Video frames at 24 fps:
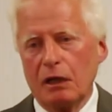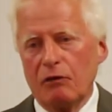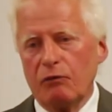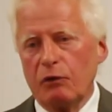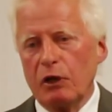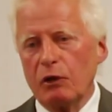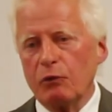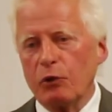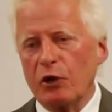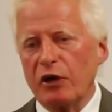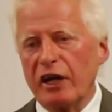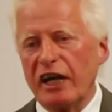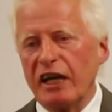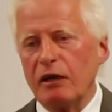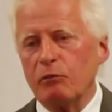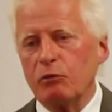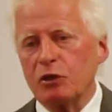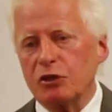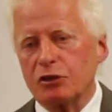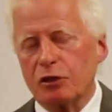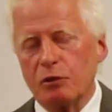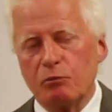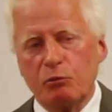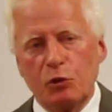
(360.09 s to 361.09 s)
We were
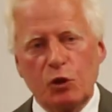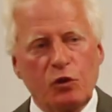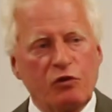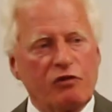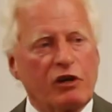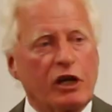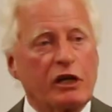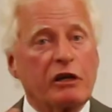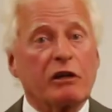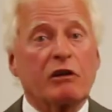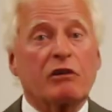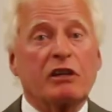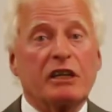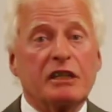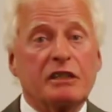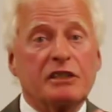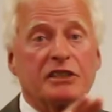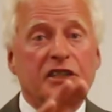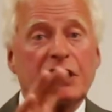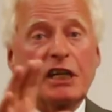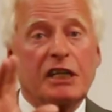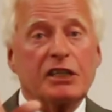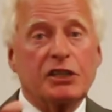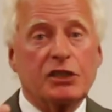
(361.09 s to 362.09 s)
able to move our
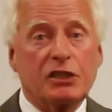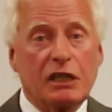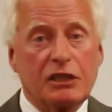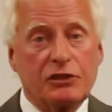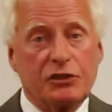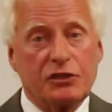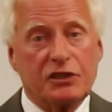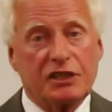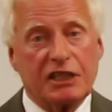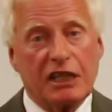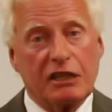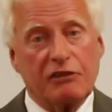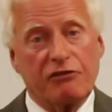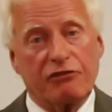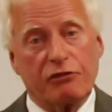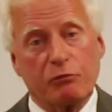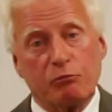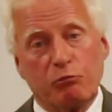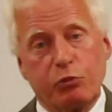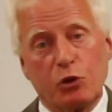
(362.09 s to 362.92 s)
accreditation, as you said, from